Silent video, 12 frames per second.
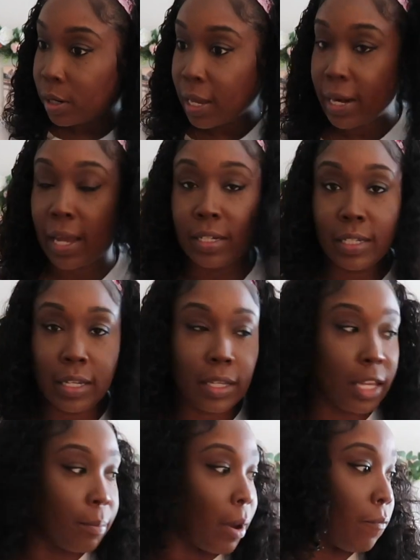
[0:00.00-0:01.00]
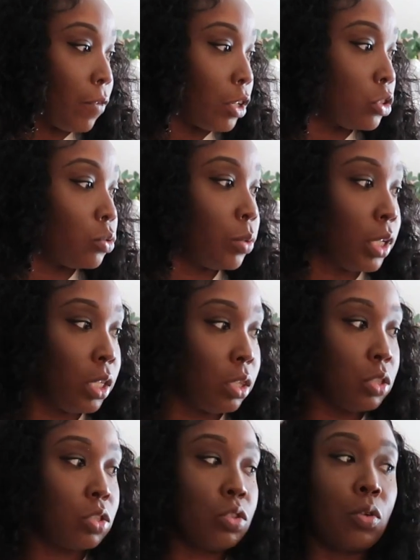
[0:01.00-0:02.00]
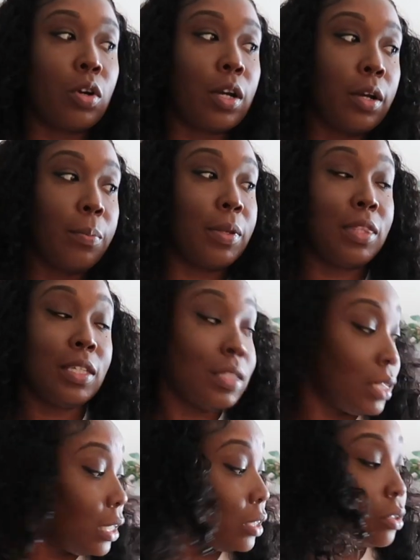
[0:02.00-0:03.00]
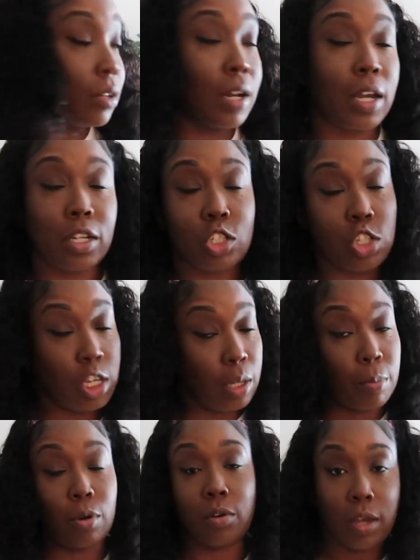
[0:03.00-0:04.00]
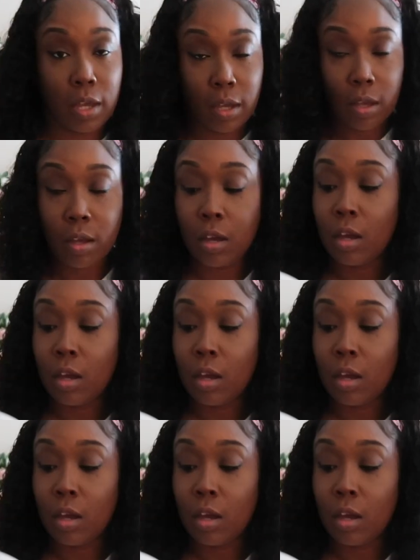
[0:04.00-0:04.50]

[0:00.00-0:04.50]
And I did get my first one in the store, but these things are not cheap, okay?